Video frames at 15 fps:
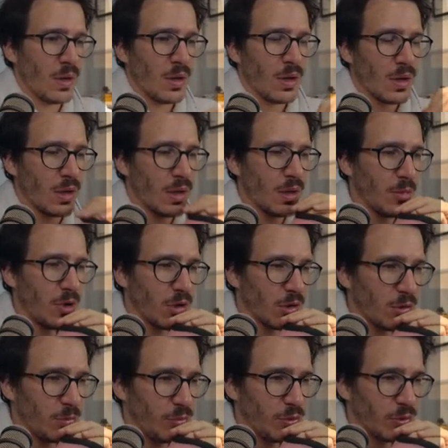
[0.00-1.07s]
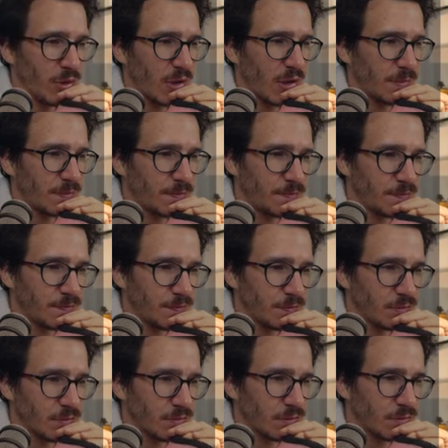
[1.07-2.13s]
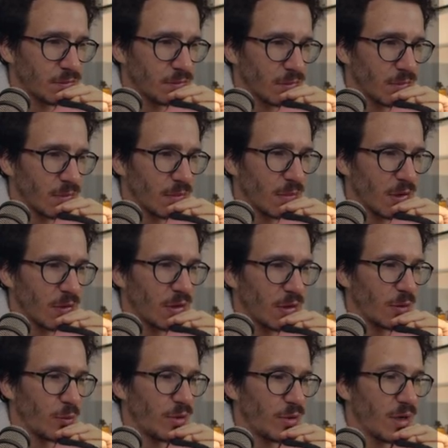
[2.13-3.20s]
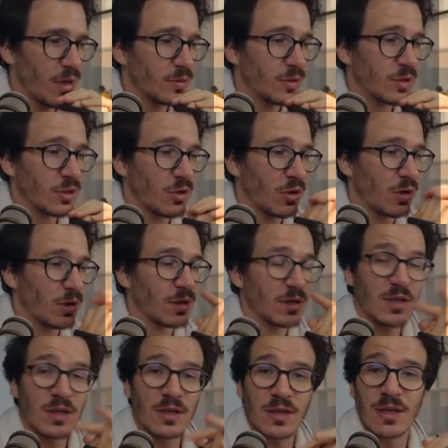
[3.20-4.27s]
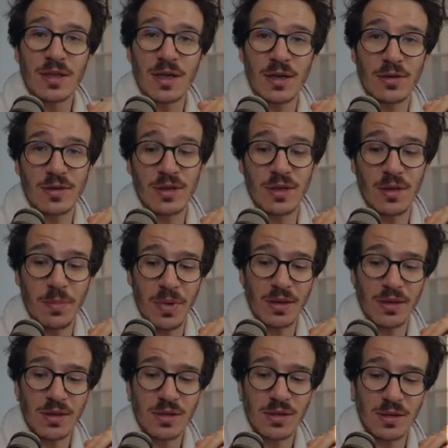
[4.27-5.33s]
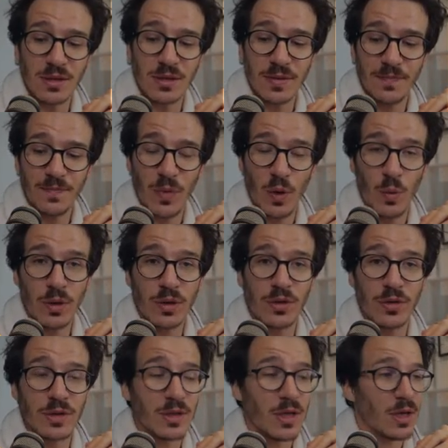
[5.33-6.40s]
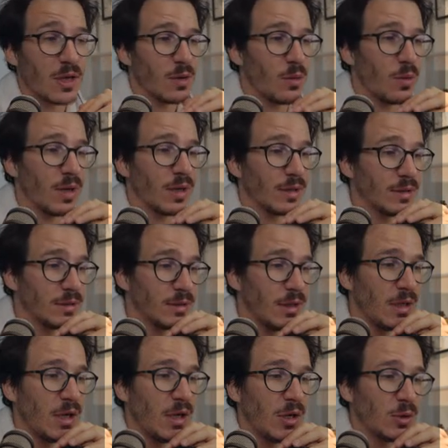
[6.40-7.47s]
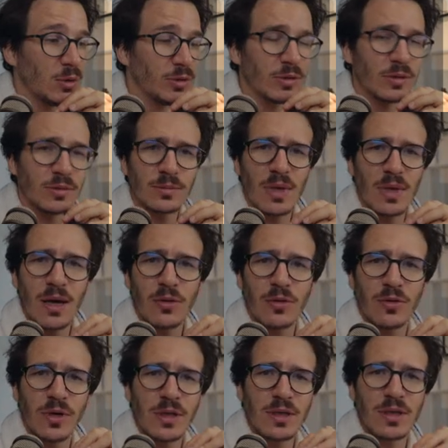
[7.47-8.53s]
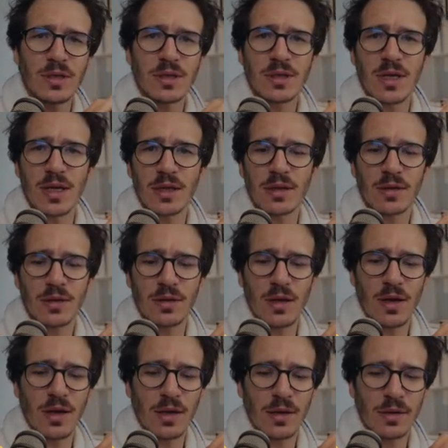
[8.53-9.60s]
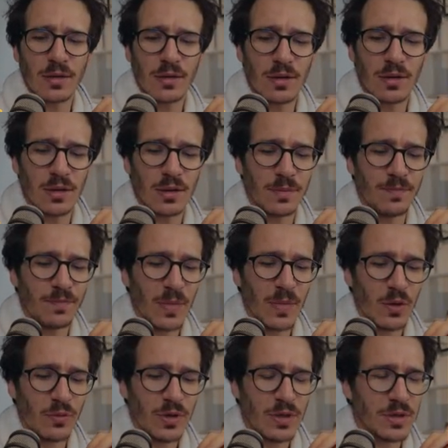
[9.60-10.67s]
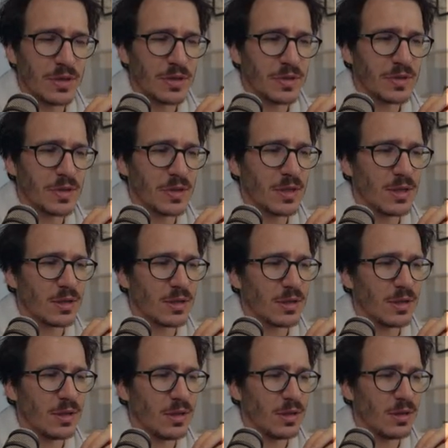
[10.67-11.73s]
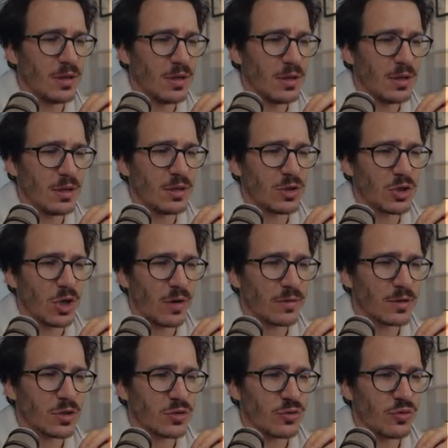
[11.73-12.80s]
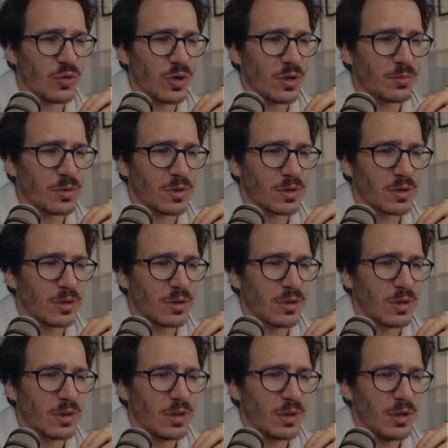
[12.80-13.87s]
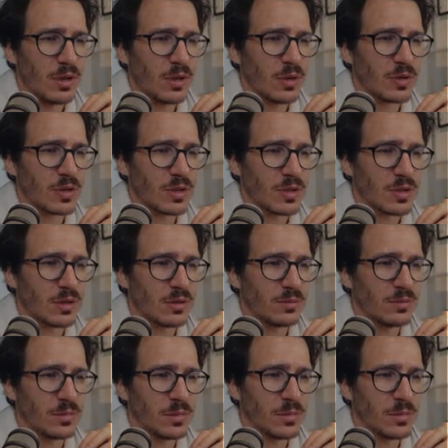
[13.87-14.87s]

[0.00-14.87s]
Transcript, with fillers: Come on, computer. Okay, we're now installing 60,000 dependencies. No wonder it's taking a while. Also, how crazy is that that um, how crazy is it that in the JavaScript ecosystem